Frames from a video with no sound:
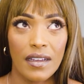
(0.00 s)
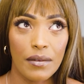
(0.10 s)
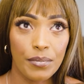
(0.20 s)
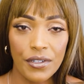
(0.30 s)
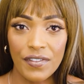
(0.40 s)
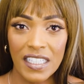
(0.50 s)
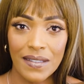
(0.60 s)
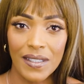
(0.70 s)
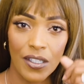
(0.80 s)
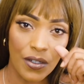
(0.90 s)
a
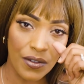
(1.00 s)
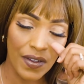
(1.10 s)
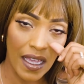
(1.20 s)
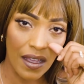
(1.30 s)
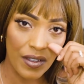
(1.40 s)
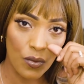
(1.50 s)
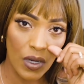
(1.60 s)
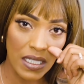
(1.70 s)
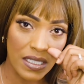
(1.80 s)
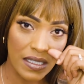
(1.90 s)
previous video. If you haven't
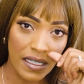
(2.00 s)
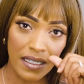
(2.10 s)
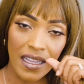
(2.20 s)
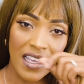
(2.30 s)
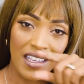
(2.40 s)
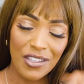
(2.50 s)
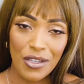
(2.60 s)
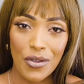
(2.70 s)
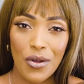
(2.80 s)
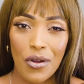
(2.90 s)
watched it, you
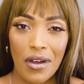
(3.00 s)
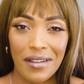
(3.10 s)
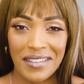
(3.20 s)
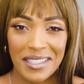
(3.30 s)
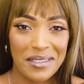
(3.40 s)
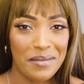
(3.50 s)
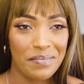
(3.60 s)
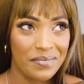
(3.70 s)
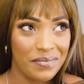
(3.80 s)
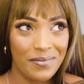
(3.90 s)
can go all the way to the
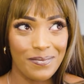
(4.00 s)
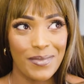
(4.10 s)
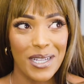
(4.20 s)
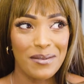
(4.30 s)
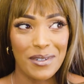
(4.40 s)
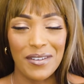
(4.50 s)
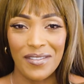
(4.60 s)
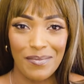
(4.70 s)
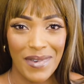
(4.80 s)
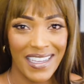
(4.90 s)
bottom
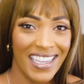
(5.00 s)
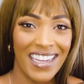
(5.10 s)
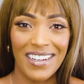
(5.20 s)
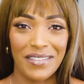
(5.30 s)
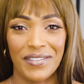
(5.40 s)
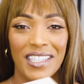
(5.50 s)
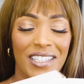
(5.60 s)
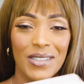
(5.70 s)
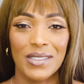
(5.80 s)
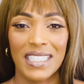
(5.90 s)
of my hair
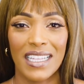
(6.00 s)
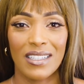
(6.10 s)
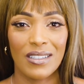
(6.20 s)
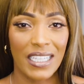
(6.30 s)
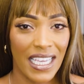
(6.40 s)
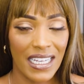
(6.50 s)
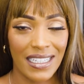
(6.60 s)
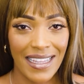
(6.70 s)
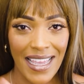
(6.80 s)
videos and look at it.